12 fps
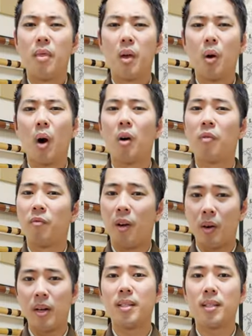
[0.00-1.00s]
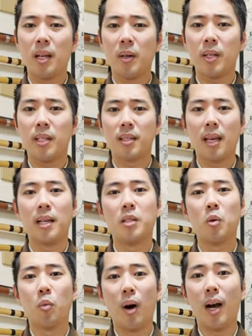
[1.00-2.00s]
There are various theories as to
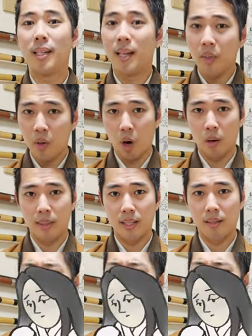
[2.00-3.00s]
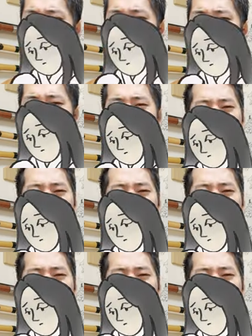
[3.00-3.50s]
why death garments are worn with